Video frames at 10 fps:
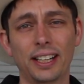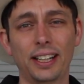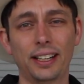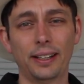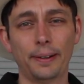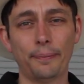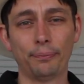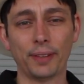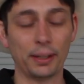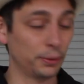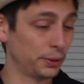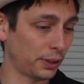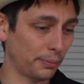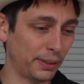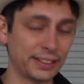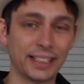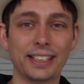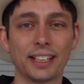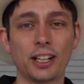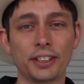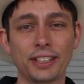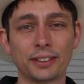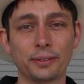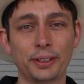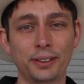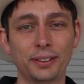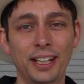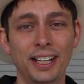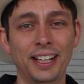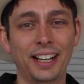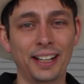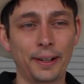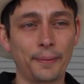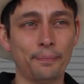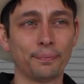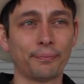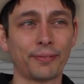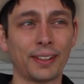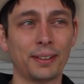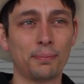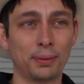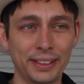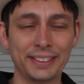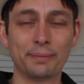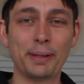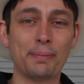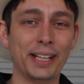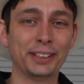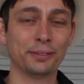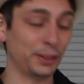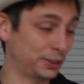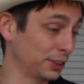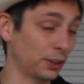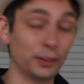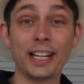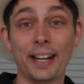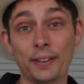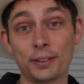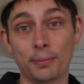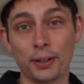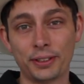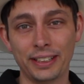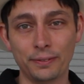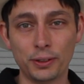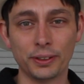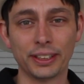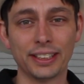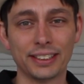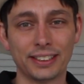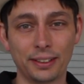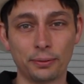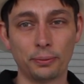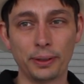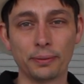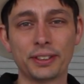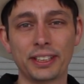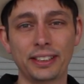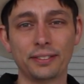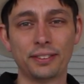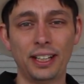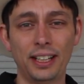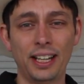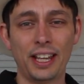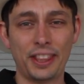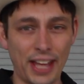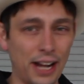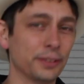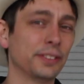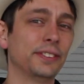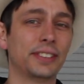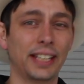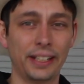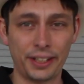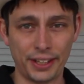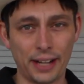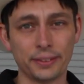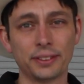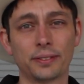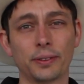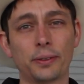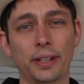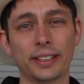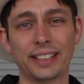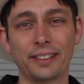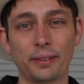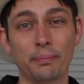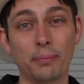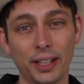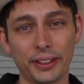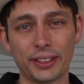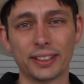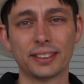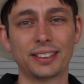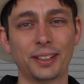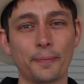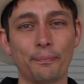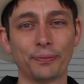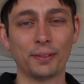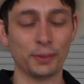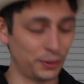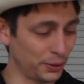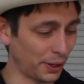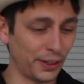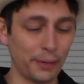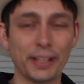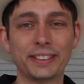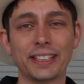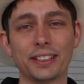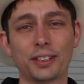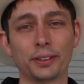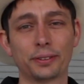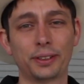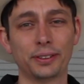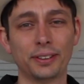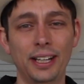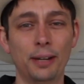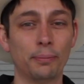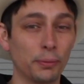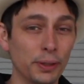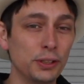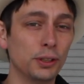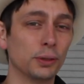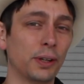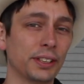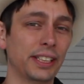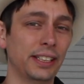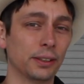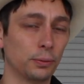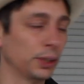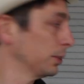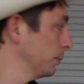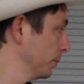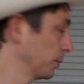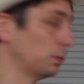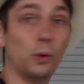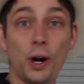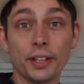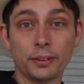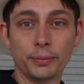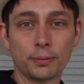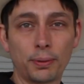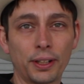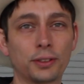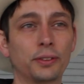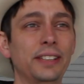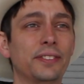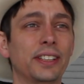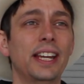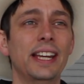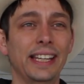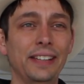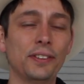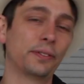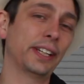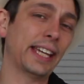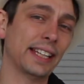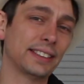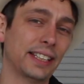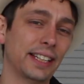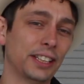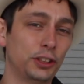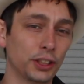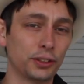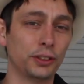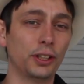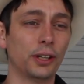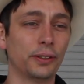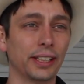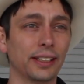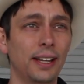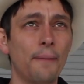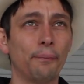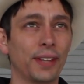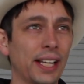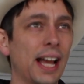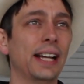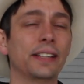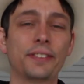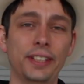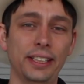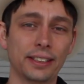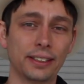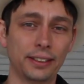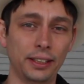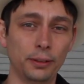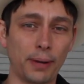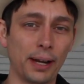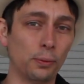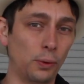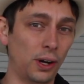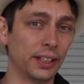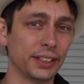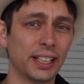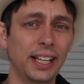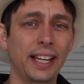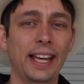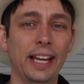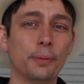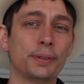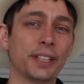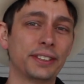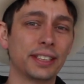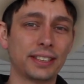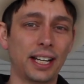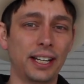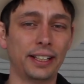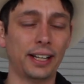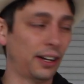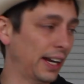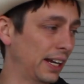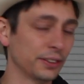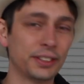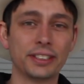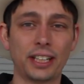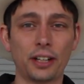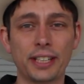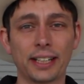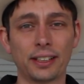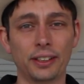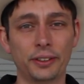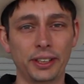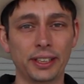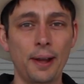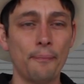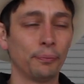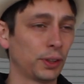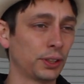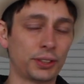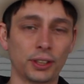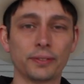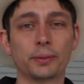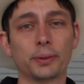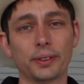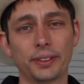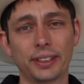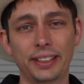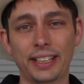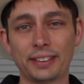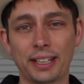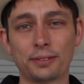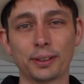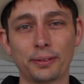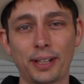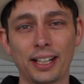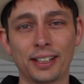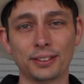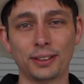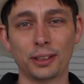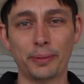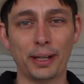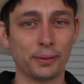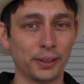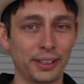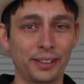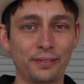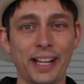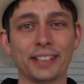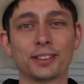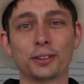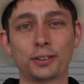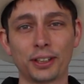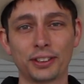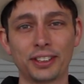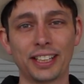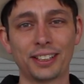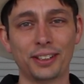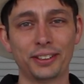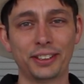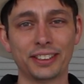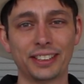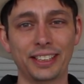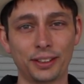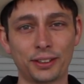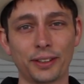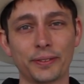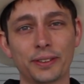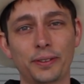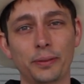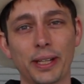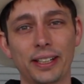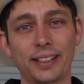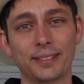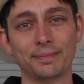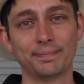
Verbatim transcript: Um, and we'll do our best to get in contact with you. Um, please be patient. We still only have a small team doing this, and we receive thousands and thousands of requests every month. So we'll do our very best to get in touch with you, but we do want to hear what the world wants from this product. So even, even if we can't say yes, just knowing the kind of thing that you might want helps us design our houses and our technology to serve the world. And that's, that's really what ICON's all about. We're advanced construction technologies in the service of humanity.